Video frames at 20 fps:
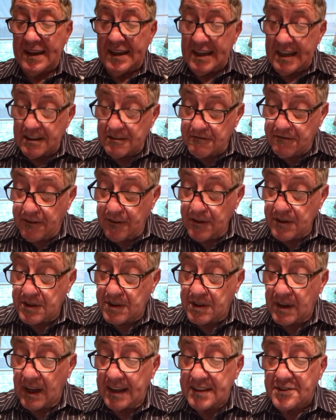In
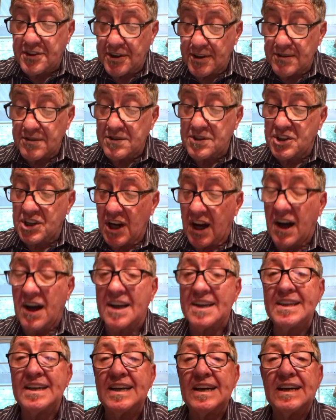1st and 3rd
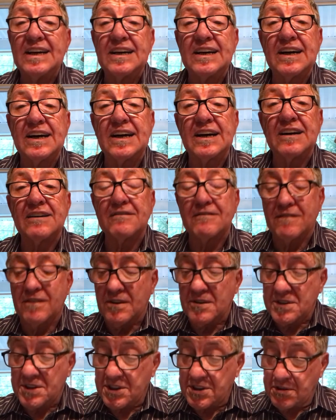John,
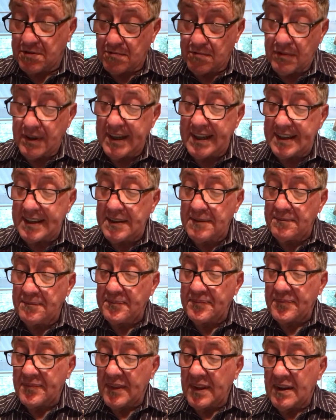verse 3,
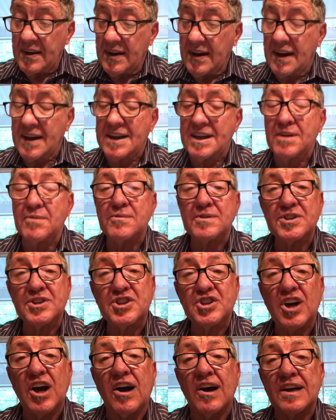it was
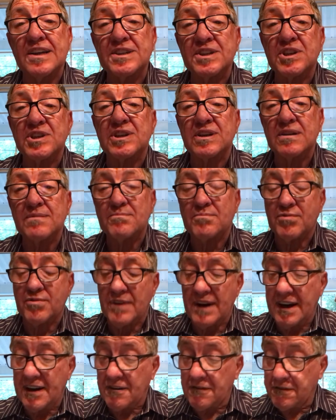John's
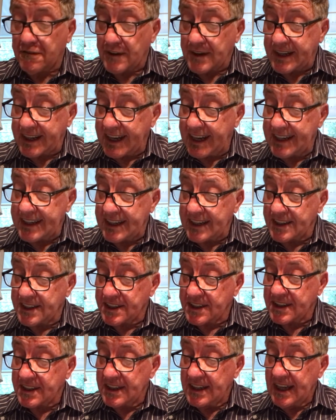prayer for
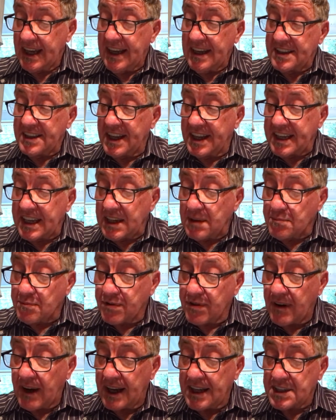Gaius that he
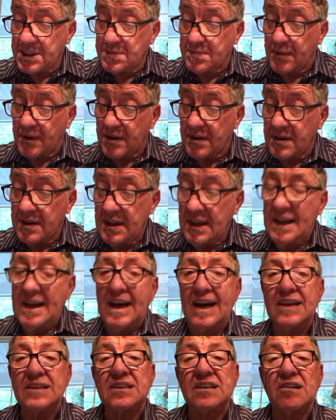prosper
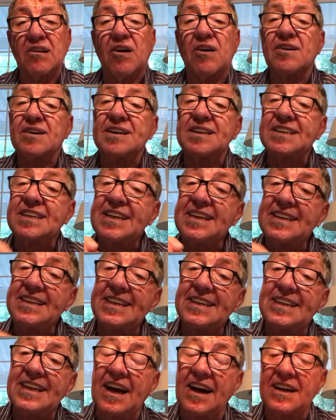as long as he
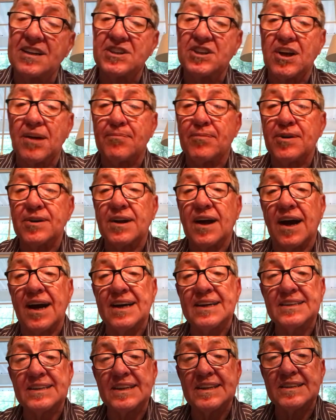did not
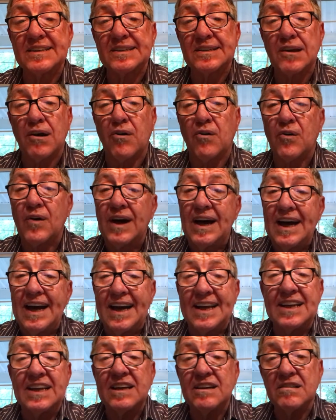jeopardize his soul.
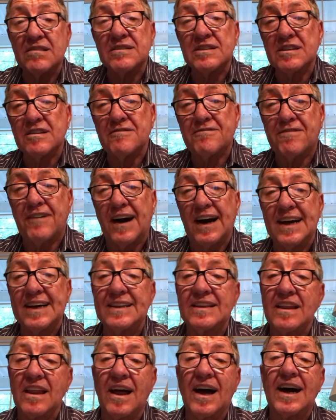And here's the
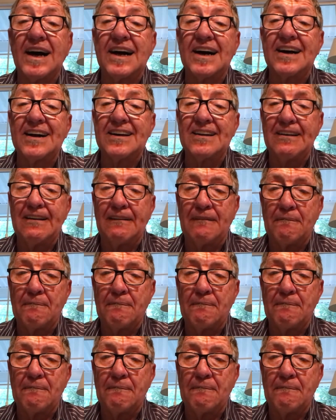fine line.